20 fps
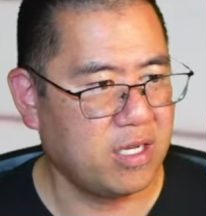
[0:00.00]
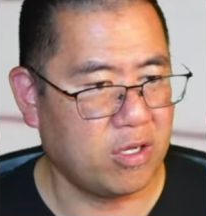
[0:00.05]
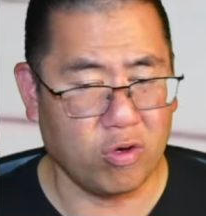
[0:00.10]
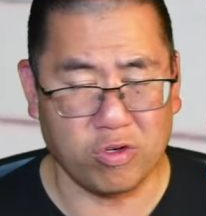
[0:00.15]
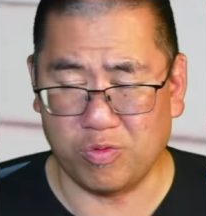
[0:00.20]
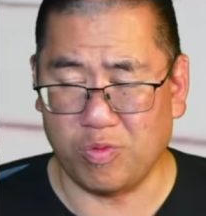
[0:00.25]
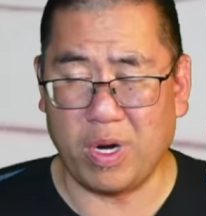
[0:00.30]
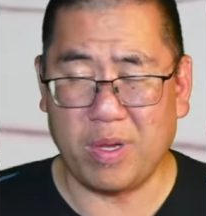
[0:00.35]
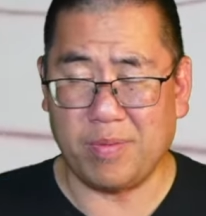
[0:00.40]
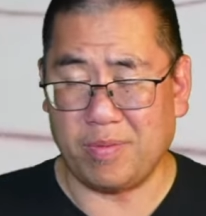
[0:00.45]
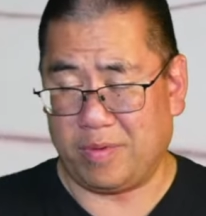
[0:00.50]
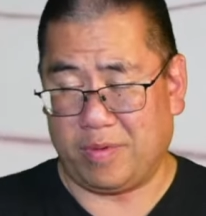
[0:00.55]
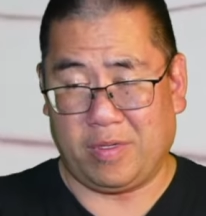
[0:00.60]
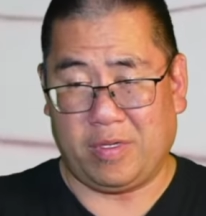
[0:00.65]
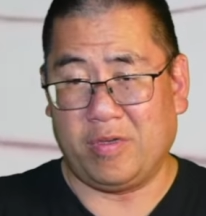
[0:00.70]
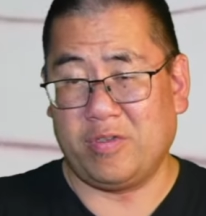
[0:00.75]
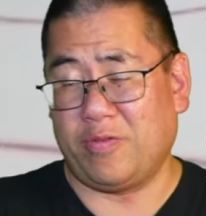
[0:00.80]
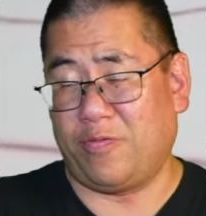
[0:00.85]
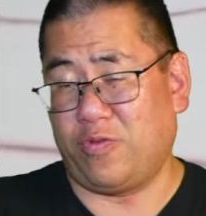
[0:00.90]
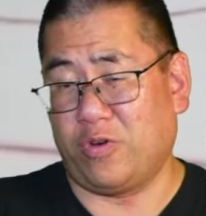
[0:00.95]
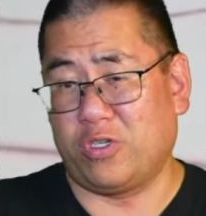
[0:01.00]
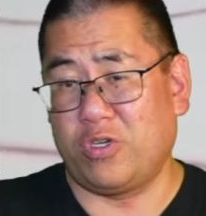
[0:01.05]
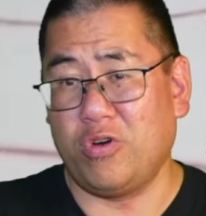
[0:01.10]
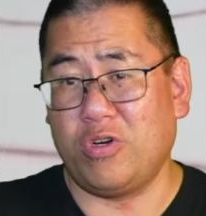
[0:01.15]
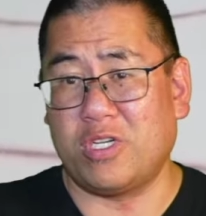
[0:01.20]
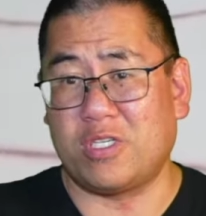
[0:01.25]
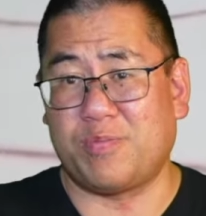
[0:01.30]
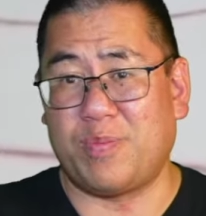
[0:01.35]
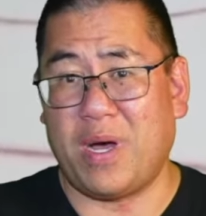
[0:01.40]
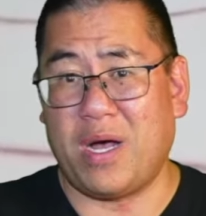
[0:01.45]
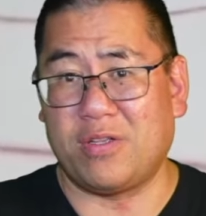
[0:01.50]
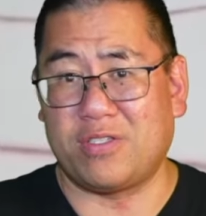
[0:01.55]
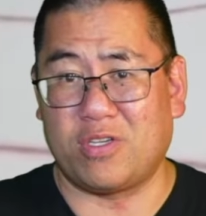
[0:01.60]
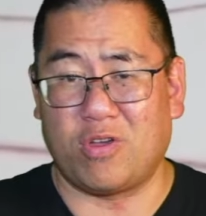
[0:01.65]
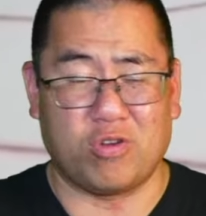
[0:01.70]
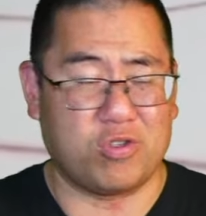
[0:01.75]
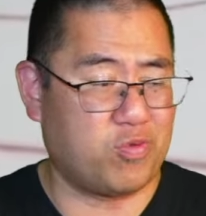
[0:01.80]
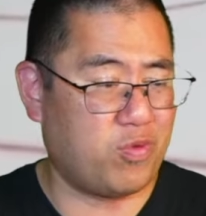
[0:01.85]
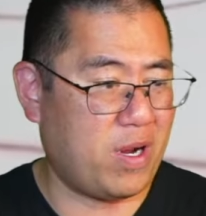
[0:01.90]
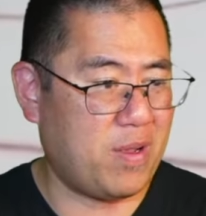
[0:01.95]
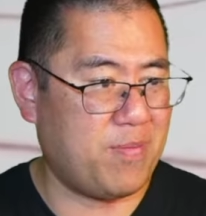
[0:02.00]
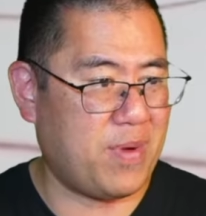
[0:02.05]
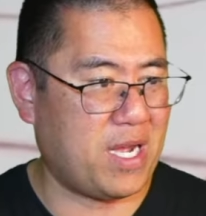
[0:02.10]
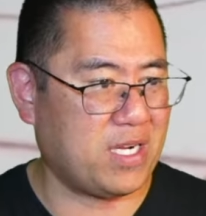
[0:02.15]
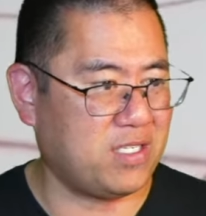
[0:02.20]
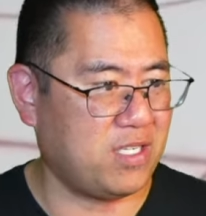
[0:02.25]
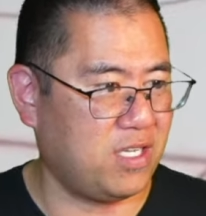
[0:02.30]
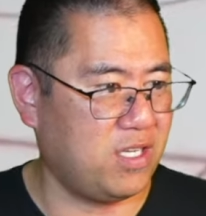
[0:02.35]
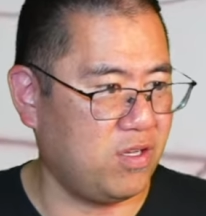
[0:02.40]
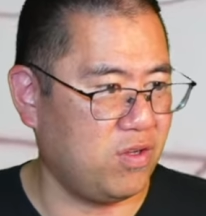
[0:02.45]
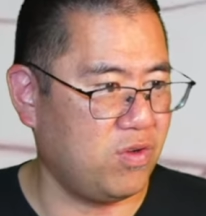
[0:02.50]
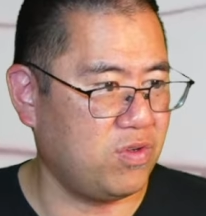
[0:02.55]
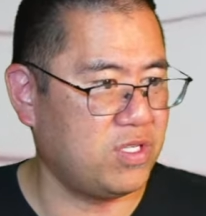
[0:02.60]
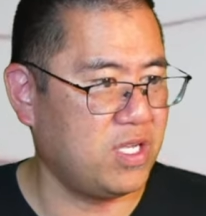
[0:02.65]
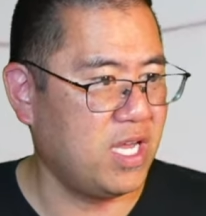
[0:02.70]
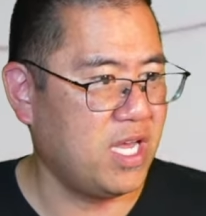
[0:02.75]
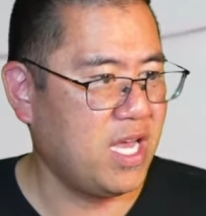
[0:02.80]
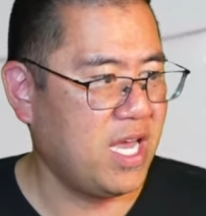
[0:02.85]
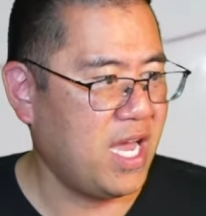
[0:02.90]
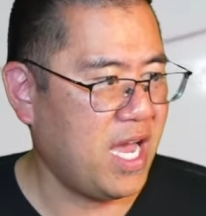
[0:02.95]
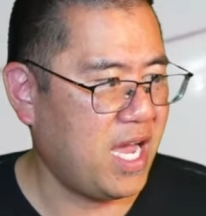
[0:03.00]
Goes right, it was a fortuitous bounce, it goes right back to Hughes.